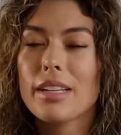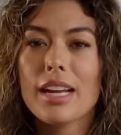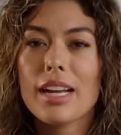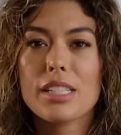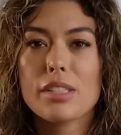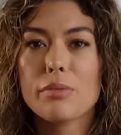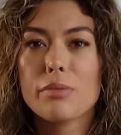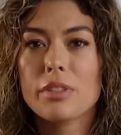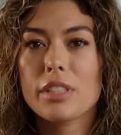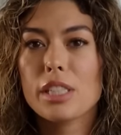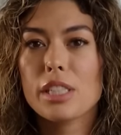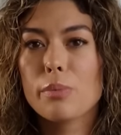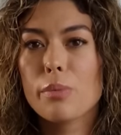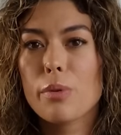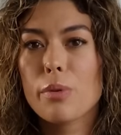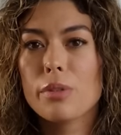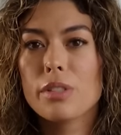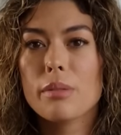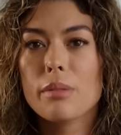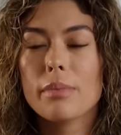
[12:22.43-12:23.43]
hasn't really
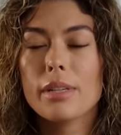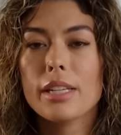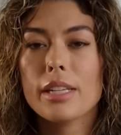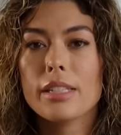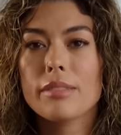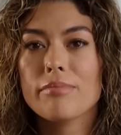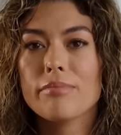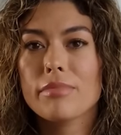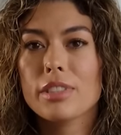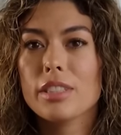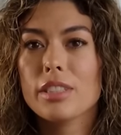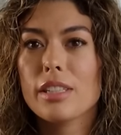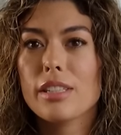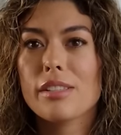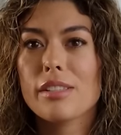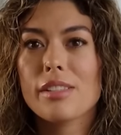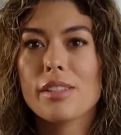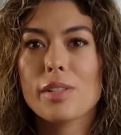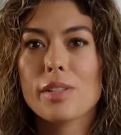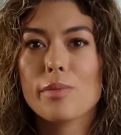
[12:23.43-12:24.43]
spoke to me
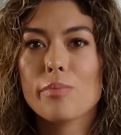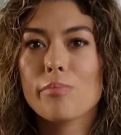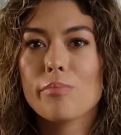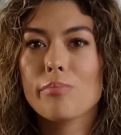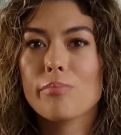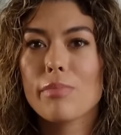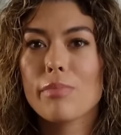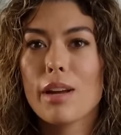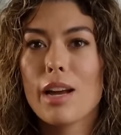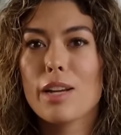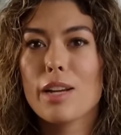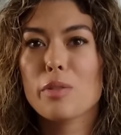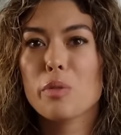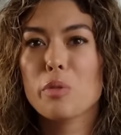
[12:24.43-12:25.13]
since I